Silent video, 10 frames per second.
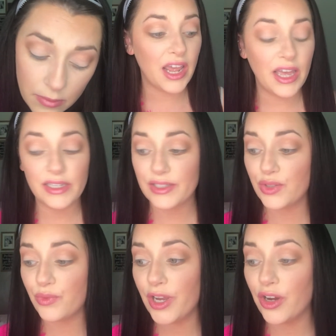
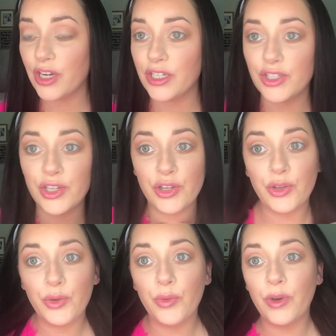Next, we are going to
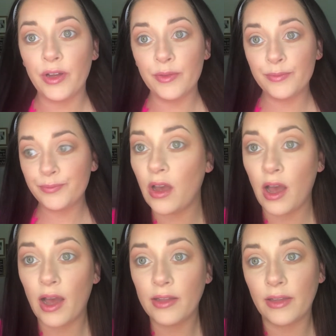do
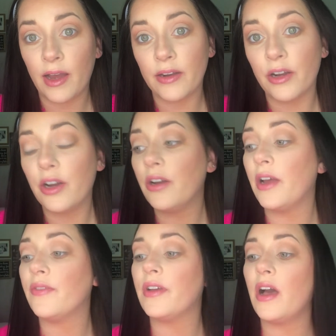eyeliner.
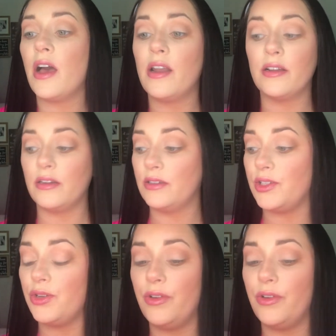I've got two